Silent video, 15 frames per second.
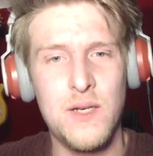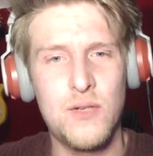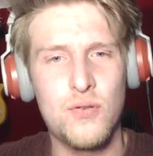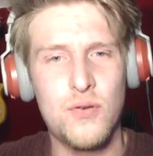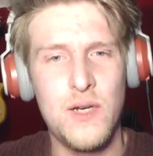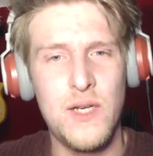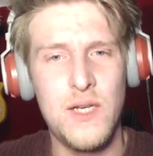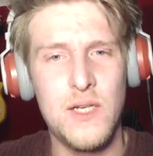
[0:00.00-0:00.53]

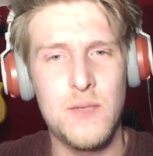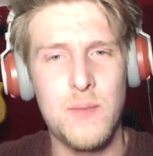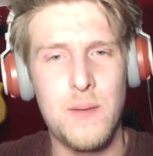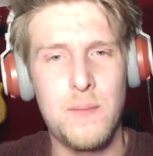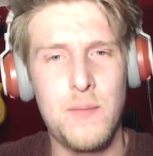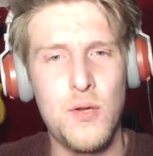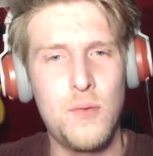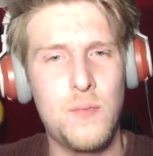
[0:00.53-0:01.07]
Big
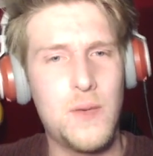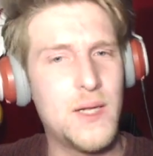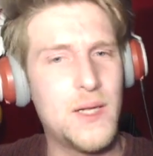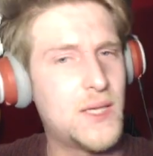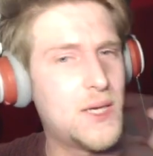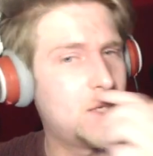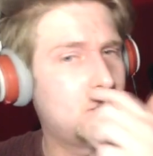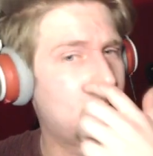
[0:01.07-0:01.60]
trees, bamboo
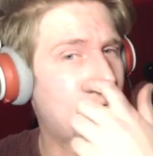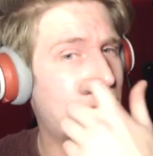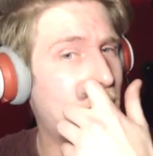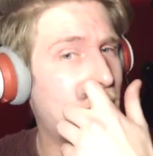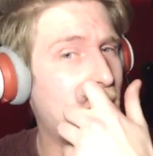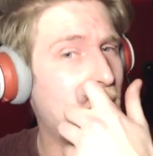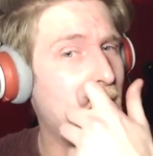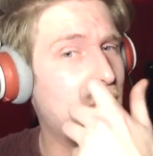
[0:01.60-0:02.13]

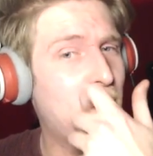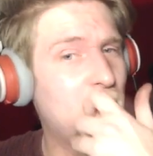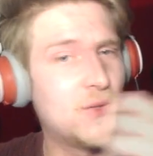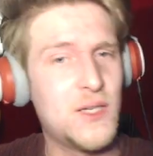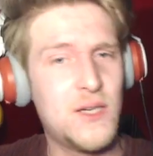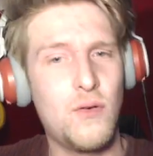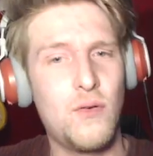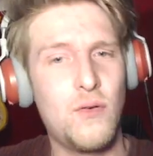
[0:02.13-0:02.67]
plantation,
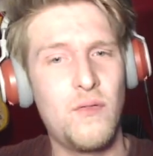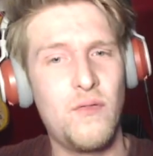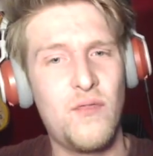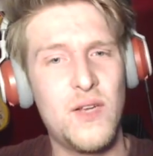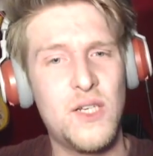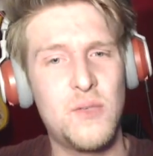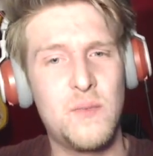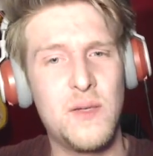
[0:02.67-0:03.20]
abandoned building,
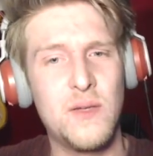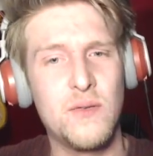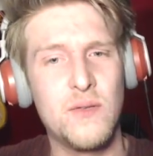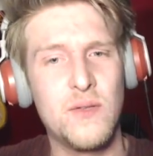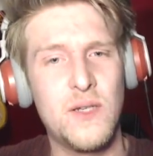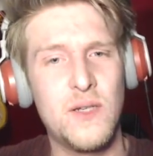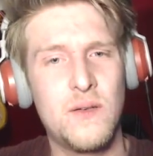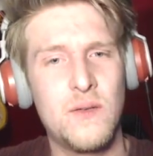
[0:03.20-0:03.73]
unfinished
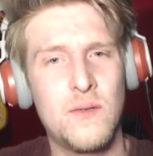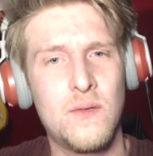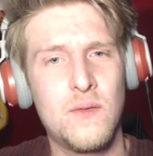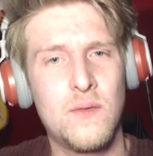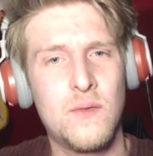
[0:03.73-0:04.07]
building.